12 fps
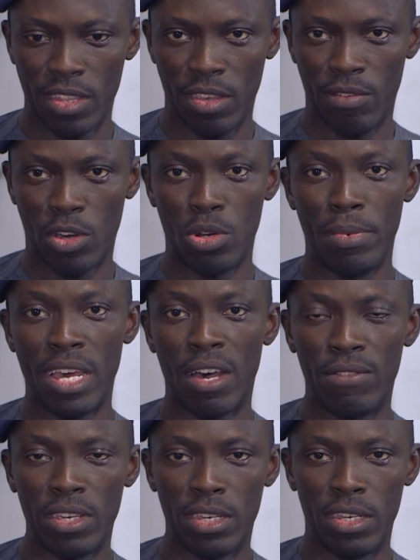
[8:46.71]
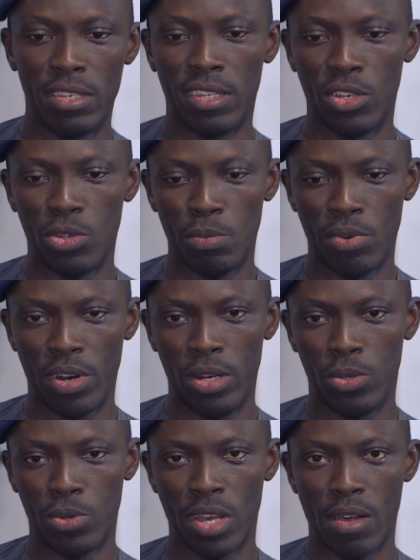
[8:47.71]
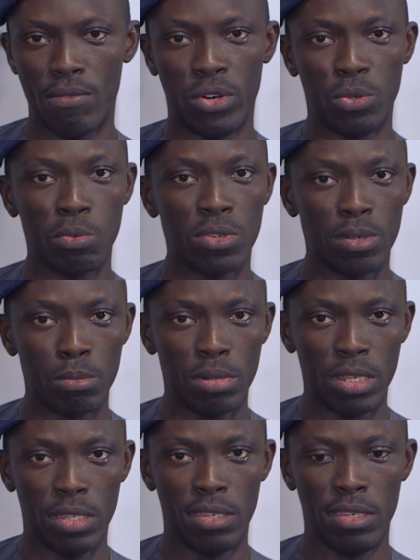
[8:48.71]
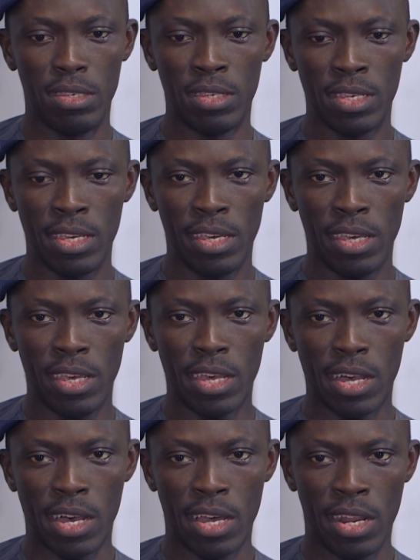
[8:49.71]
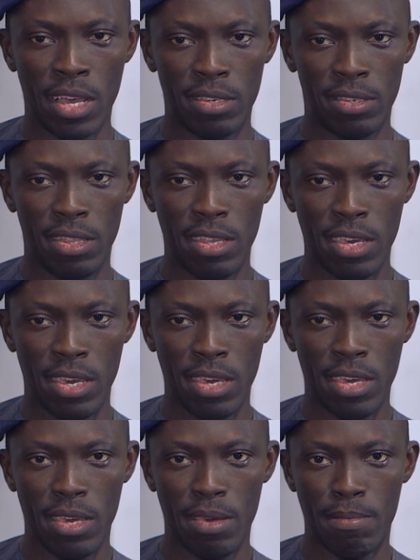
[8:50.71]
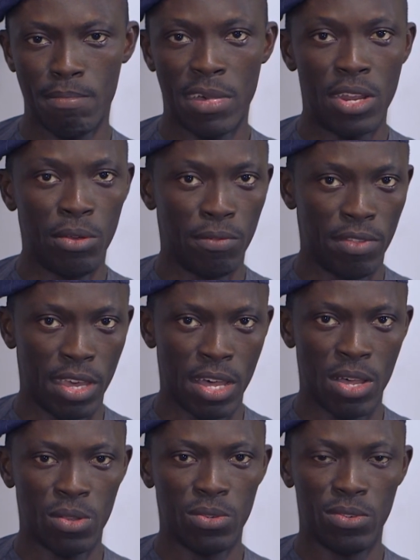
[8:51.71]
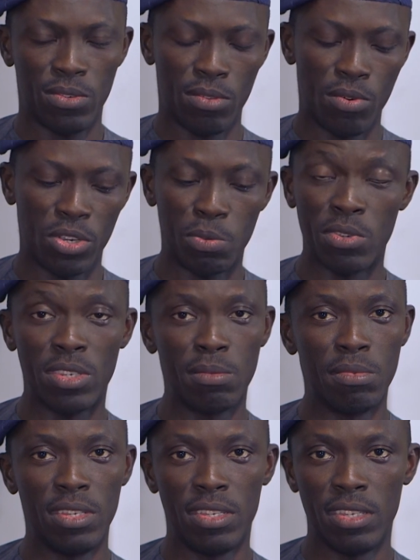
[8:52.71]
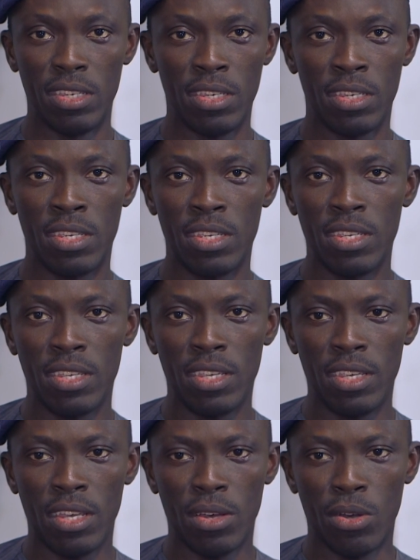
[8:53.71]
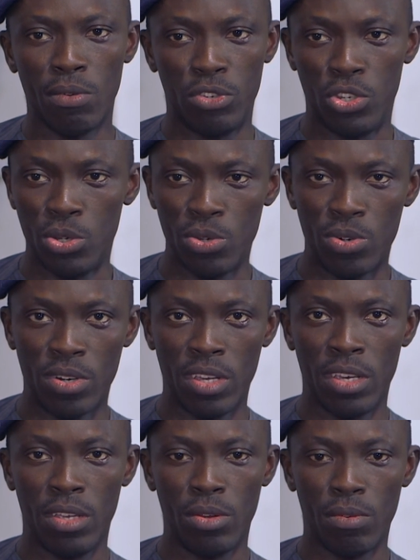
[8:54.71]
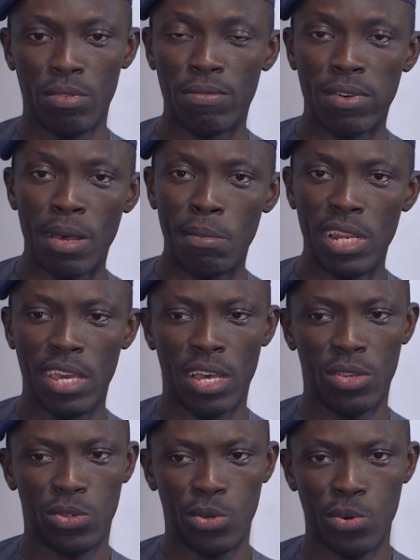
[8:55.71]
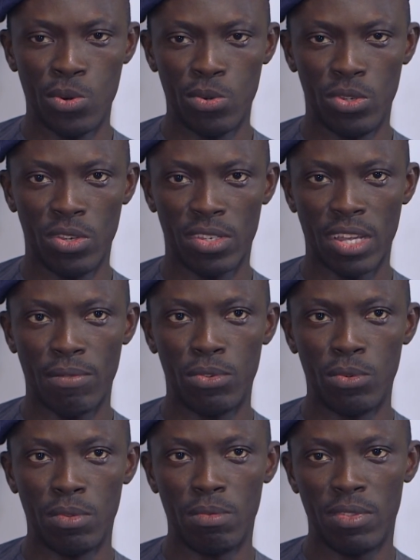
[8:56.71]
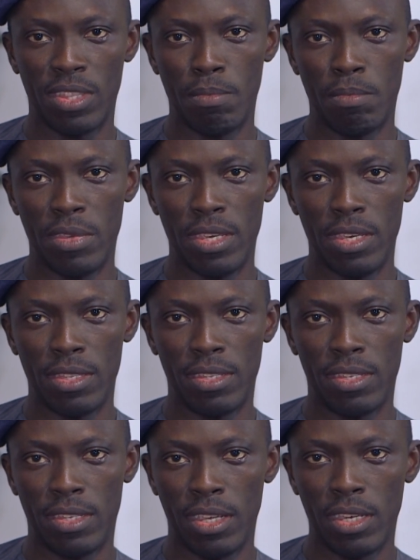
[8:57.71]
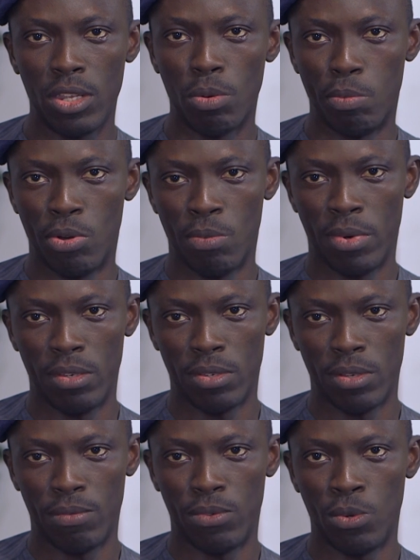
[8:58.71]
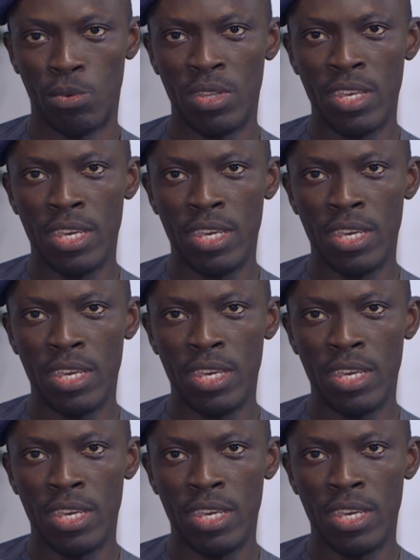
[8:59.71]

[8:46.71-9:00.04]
you're going to be having kids, then you should be ready to have responsibility. And as the man of the house, the responsibility of children, of the family as a whole, just have to be taken upon myself. So